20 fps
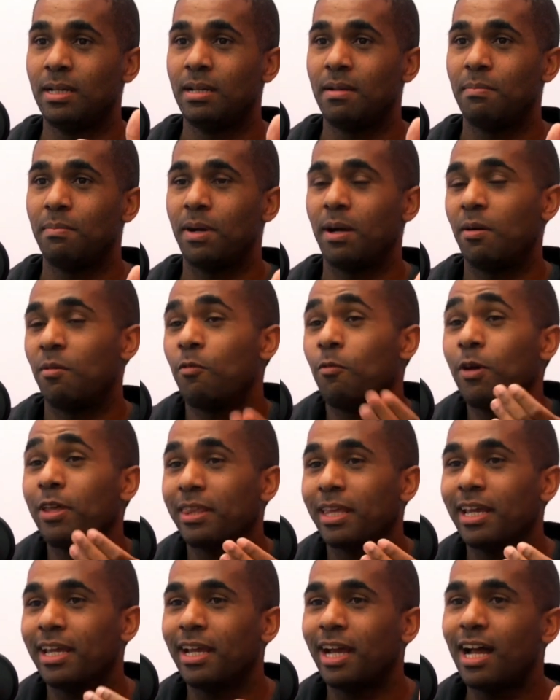But with
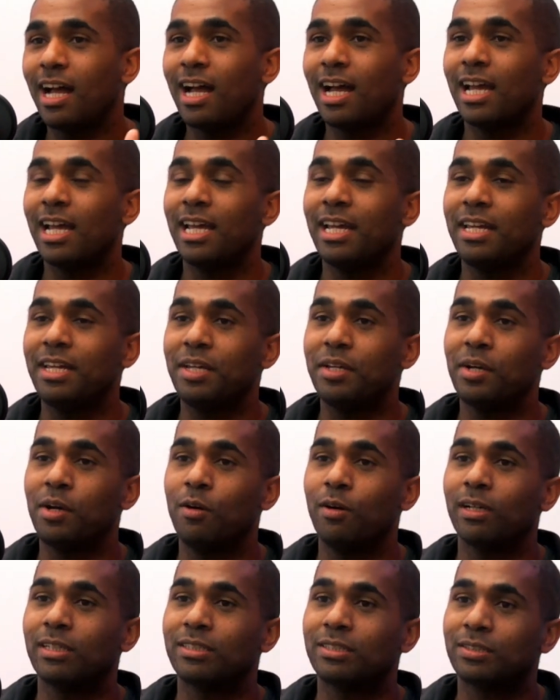AI, you
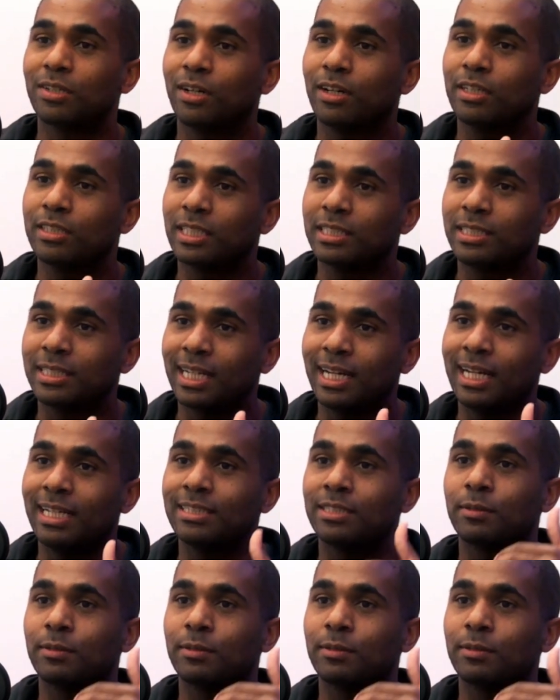know, it started to change.